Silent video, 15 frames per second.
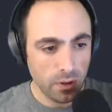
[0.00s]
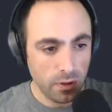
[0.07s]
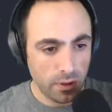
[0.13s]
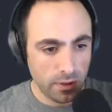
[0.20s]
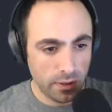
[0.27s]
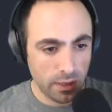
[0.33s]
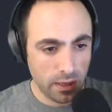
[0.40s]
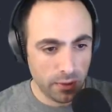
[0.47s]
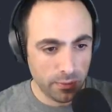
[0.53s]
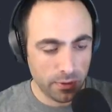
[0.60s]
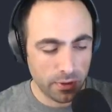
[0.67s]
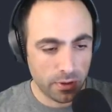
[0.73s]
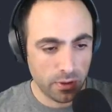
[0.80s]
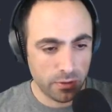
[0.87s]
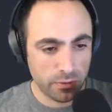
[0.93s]
now in
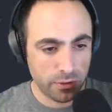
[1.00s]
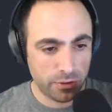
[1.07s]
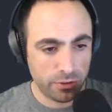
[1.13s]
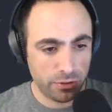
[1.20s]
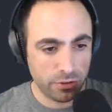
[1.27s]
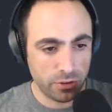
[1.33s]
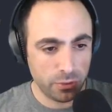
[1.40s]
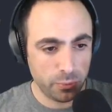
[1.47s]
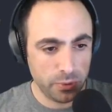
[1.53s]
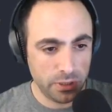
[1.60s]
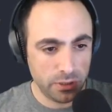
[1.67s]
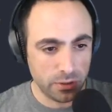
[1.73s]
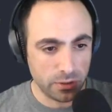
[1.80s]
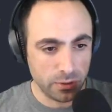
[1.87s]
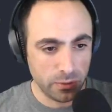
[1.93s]
the conversation
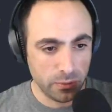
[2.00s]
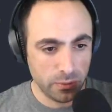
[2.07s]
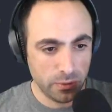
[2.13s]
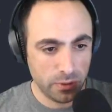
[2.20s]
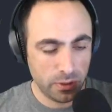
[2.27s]
window,